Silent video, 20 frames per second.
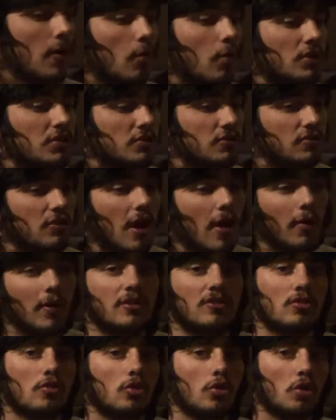which is
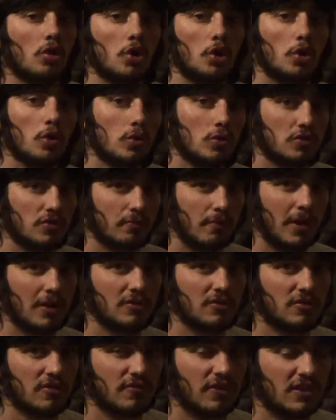going to lose
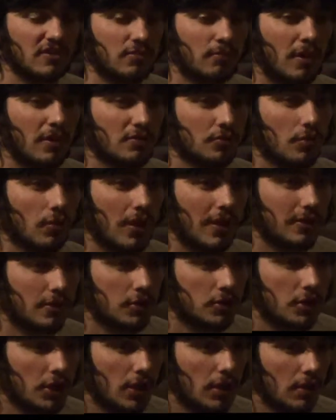most of its muzzle
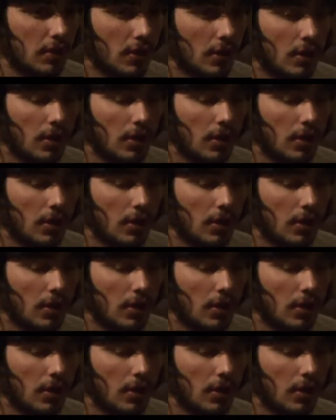energy.